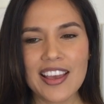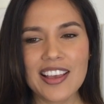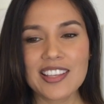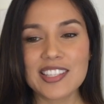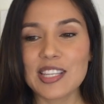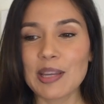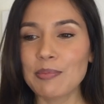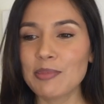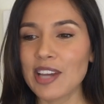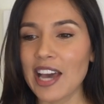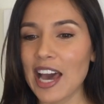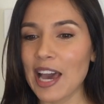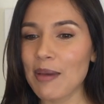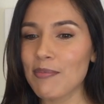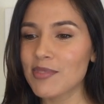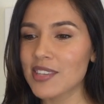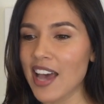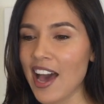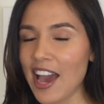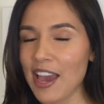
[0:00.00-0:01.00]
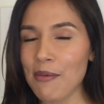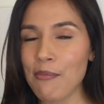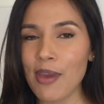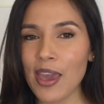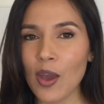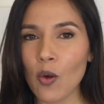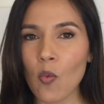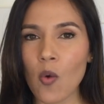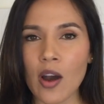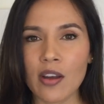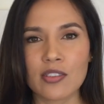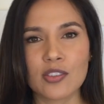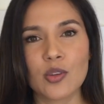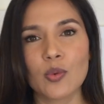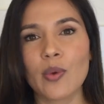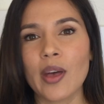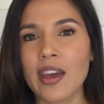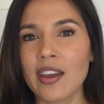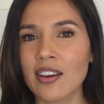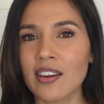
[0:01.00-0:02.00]
Sometimes I may want to
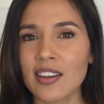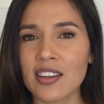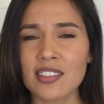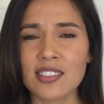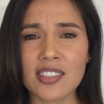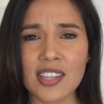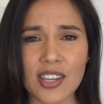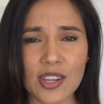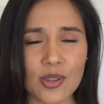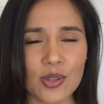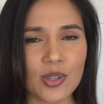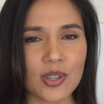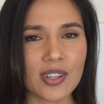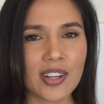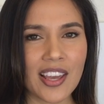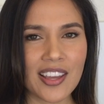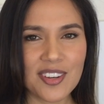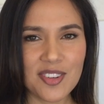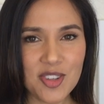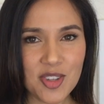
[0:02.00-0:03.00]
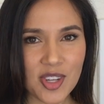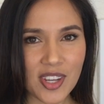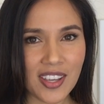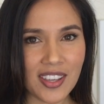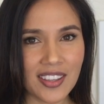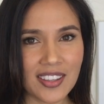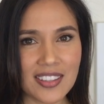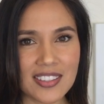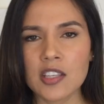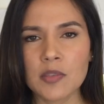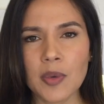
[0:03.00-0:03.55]
wear a t-shirt and jeans.